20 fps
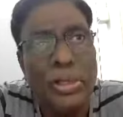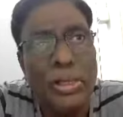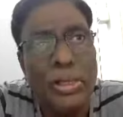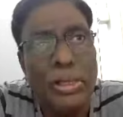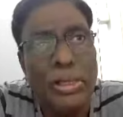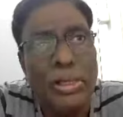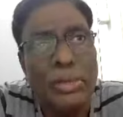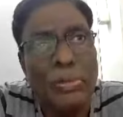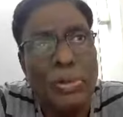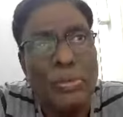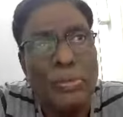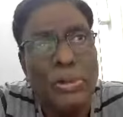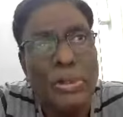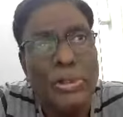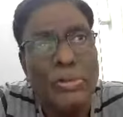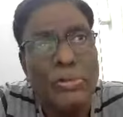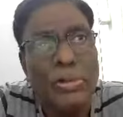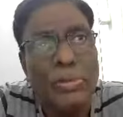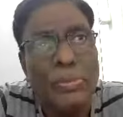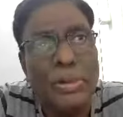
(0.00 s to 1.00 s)
remember
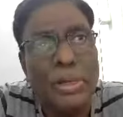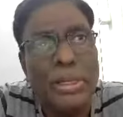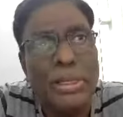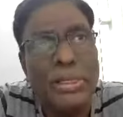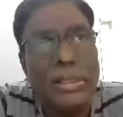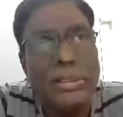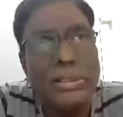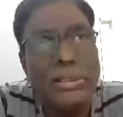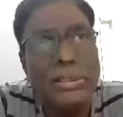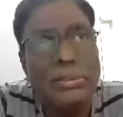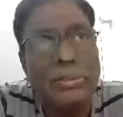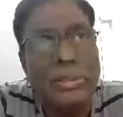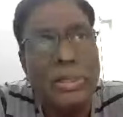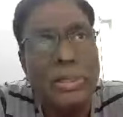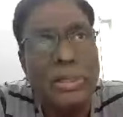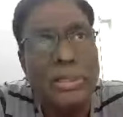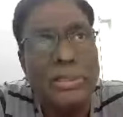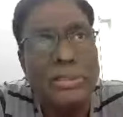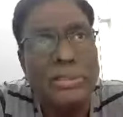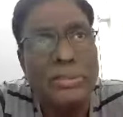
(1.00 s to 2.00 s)
your medical
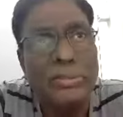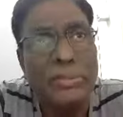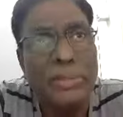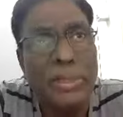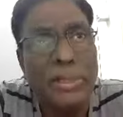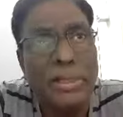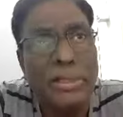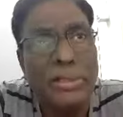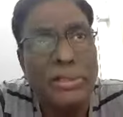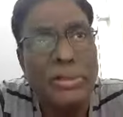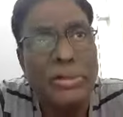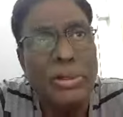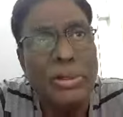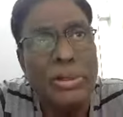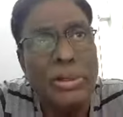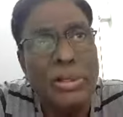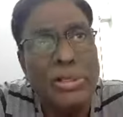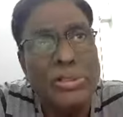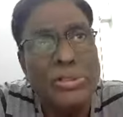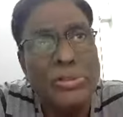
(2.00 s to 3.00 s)
terminology well, you can
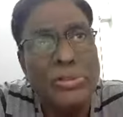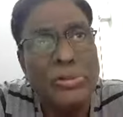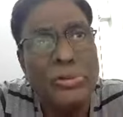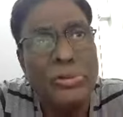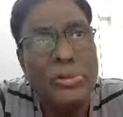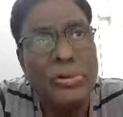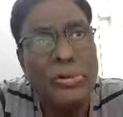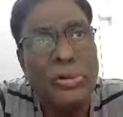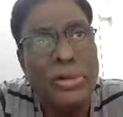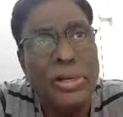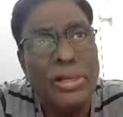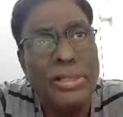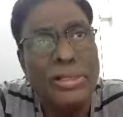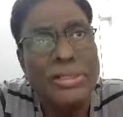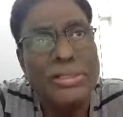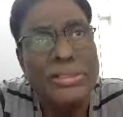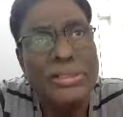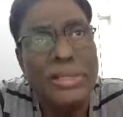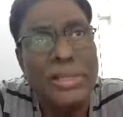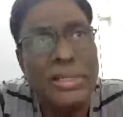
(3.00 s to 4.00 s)
also
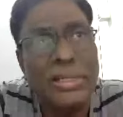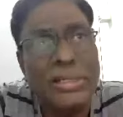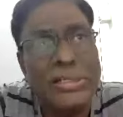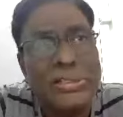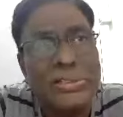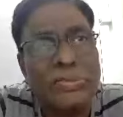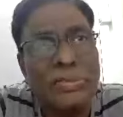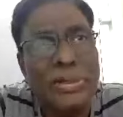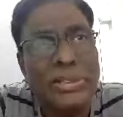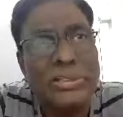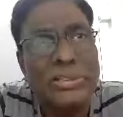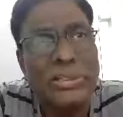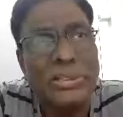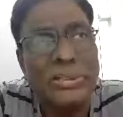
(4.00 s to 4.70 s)
understand its function.